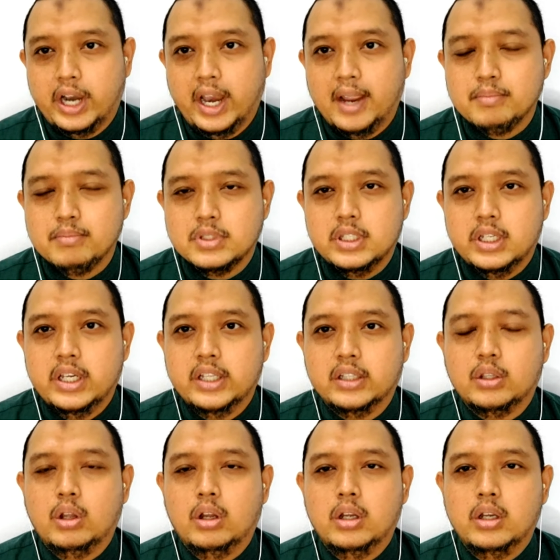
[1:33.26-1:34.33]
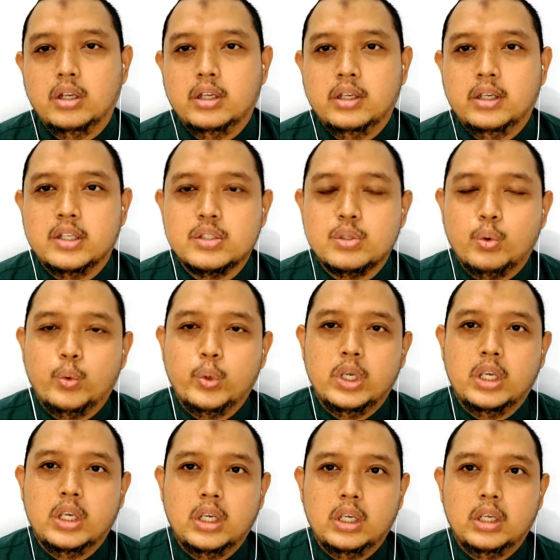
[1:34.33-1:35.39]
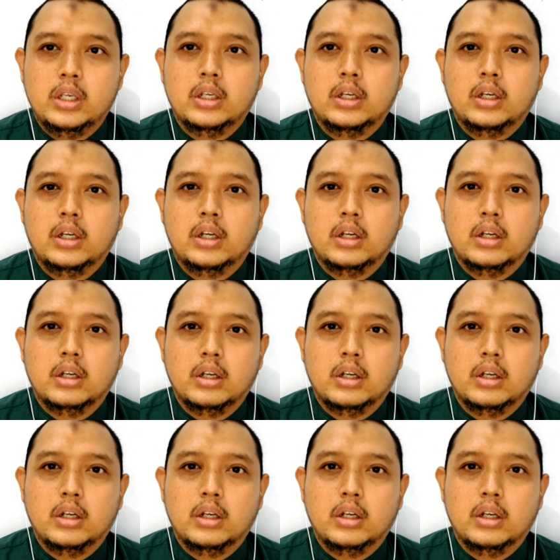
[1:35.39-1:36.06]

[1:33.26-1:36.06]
programs, it is we